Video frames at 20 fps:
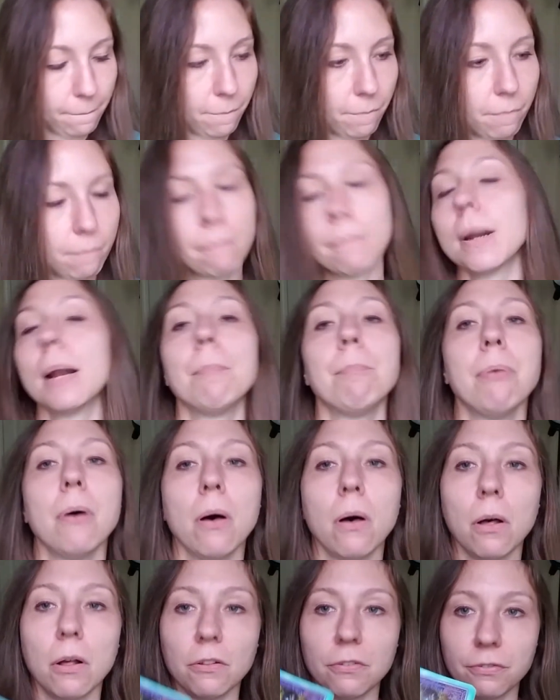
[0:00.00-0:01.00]
I'm going to
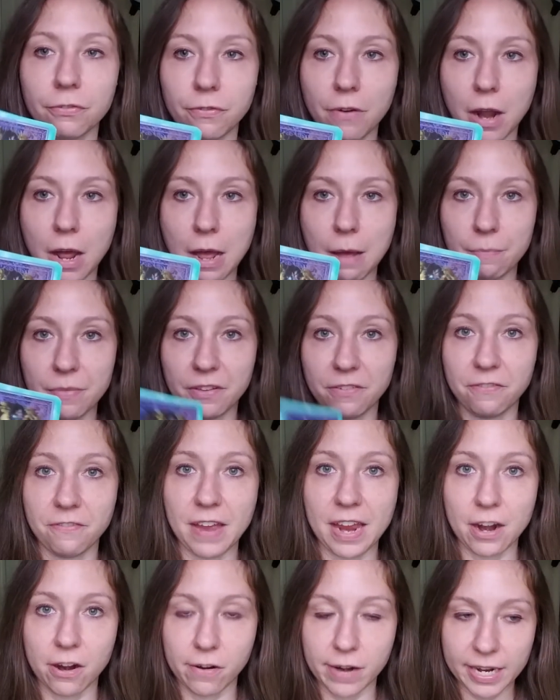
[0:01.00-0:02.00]
pull from the
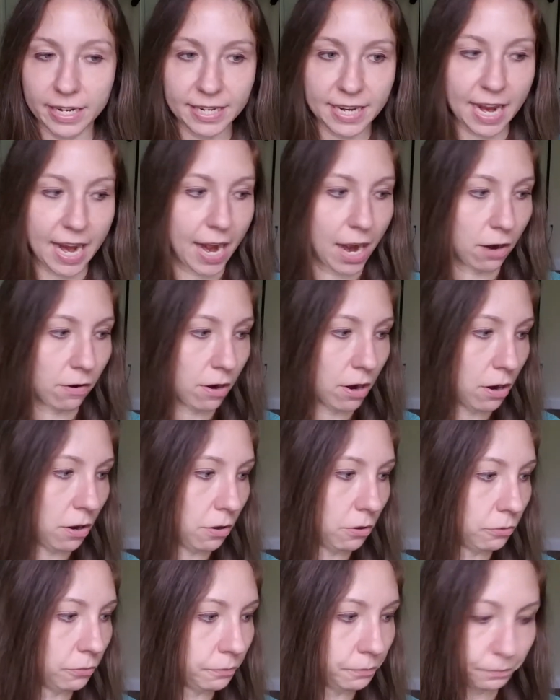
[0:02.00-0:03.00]
Fairy
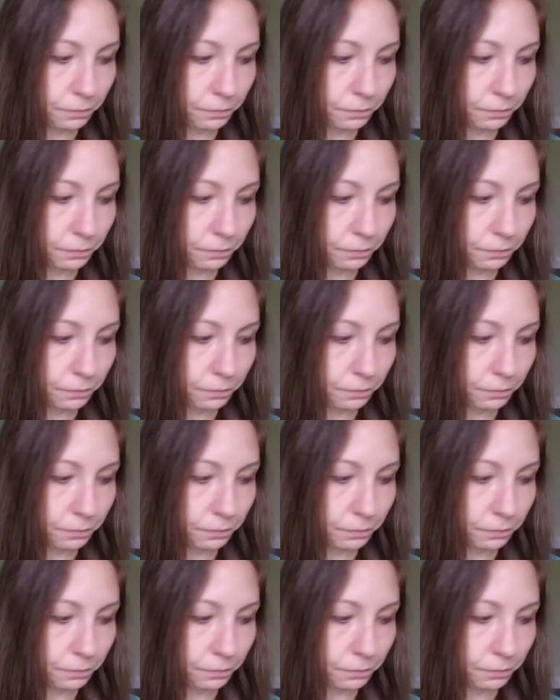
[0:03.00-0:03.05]
Tarot.